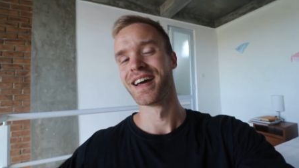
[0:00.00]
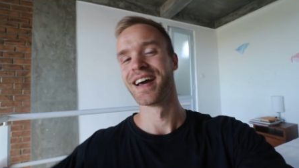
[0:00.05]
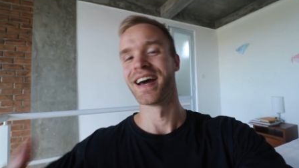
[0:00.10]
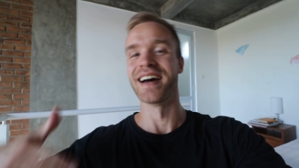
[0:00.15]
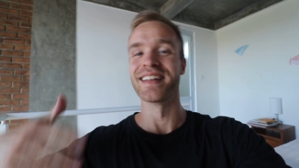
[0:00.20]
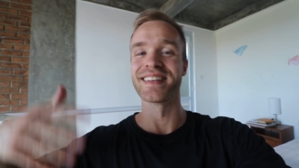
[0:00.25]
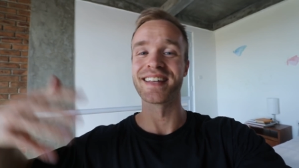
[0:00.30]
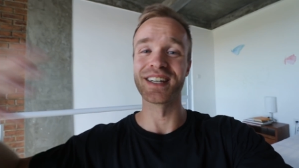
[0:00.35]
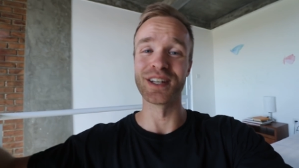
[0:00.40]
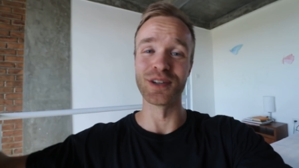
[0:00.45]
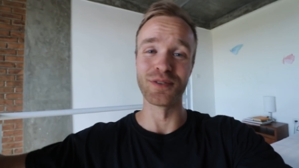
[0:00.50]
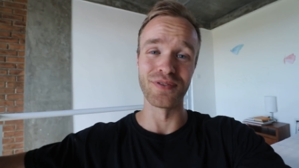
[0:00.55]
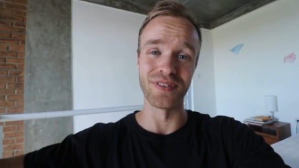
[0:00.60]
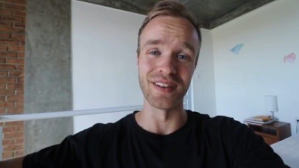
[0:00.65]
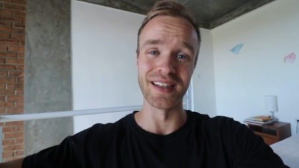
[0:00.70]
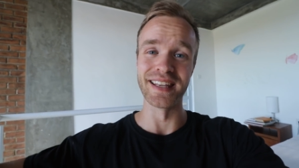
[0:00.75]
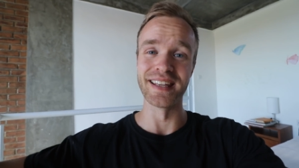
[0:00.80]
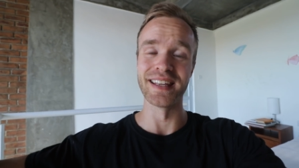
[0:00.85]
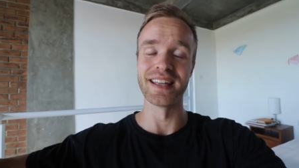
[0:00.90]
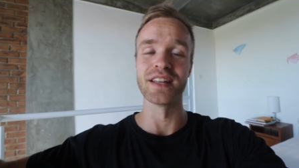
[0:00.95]
and then you
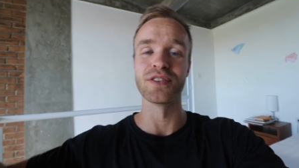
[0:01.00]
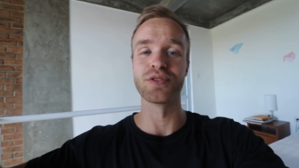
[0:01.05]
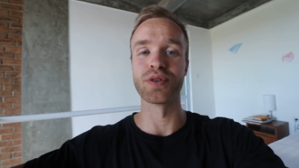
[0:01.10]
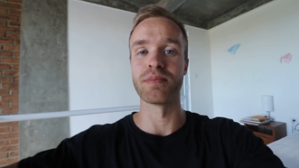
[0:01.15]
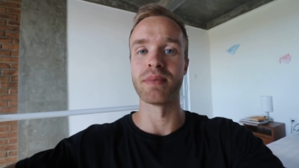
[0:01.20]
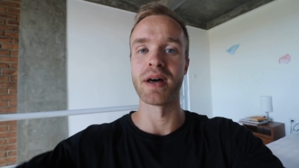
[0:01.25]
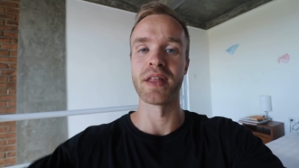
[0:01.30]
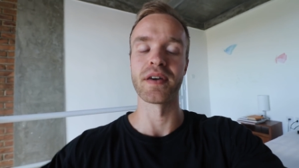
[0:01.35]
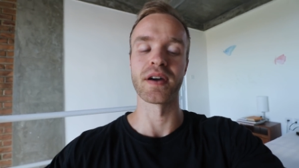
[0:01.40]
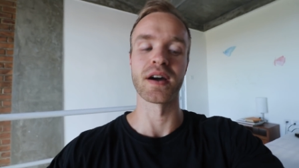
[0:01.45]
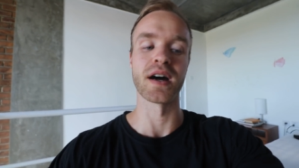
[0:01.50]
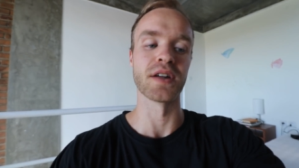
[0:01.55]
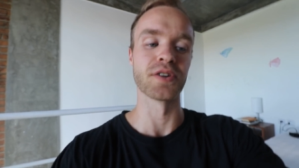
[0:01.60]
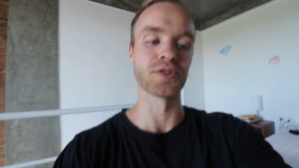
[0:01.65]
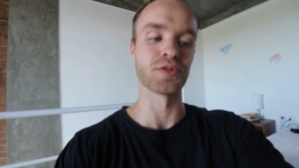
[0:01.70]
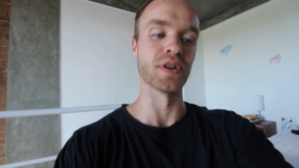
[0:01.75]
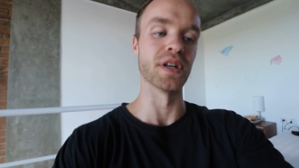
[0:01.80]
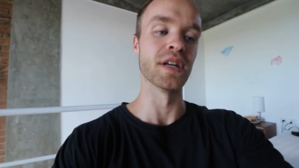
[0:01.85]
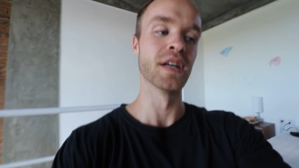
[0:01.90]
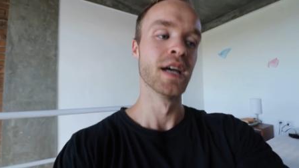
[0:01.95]
flee into a better
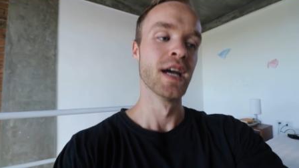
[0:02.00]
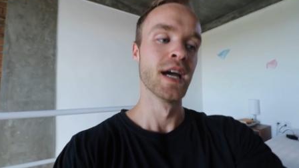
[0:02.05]
country.